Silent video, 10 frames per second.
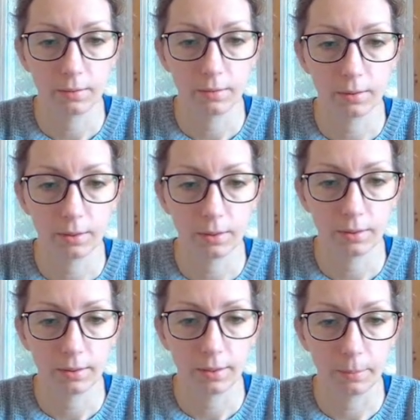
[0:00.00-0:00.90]
this is
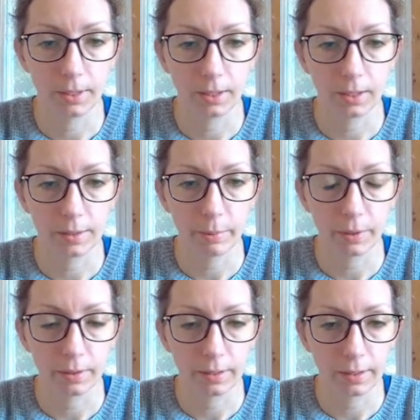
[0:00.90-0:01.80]
something that's better
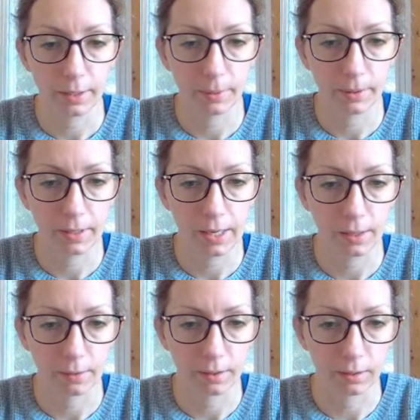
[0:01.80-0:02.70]
to think about
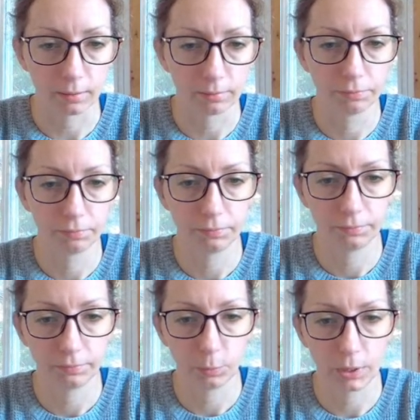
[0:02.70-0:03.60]
now than
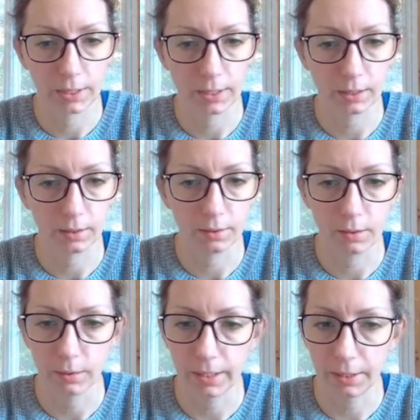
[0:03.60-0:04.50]
when it's a little too
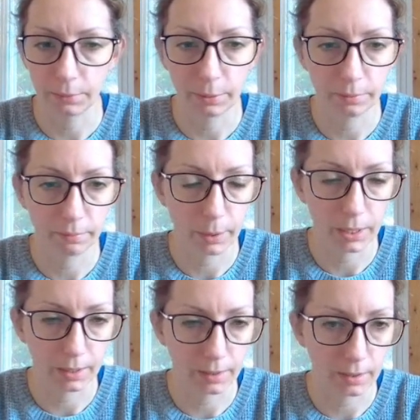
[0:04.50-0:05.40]
late and we make
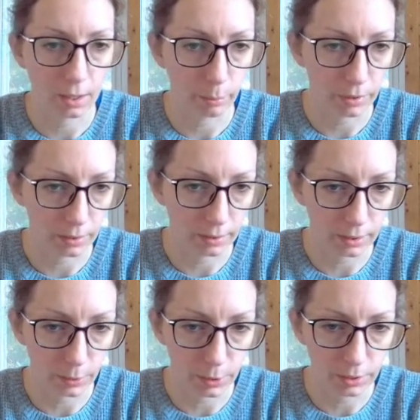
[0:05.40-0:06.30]
a sloppy
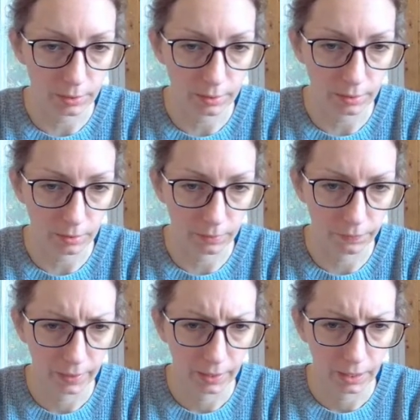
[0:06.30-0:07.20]
solution, so
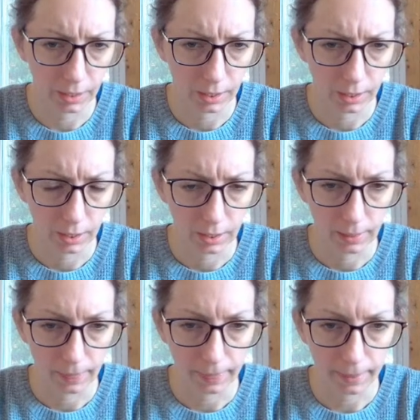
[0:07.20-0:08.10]

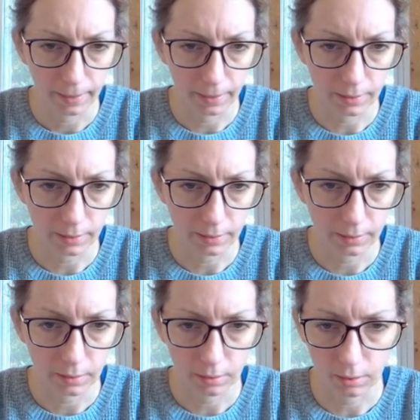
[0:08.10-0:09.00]
that is
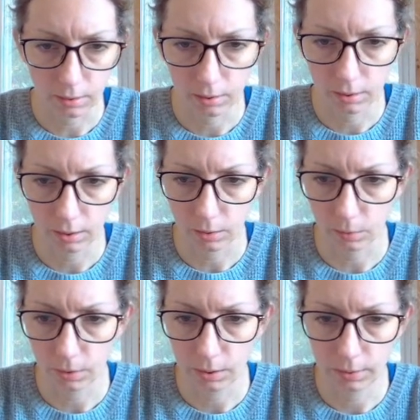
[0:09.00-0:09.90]
good to
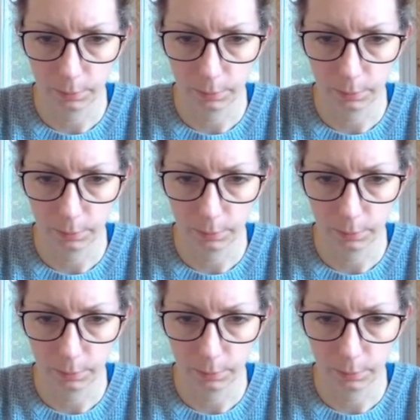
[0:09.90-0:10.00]
note.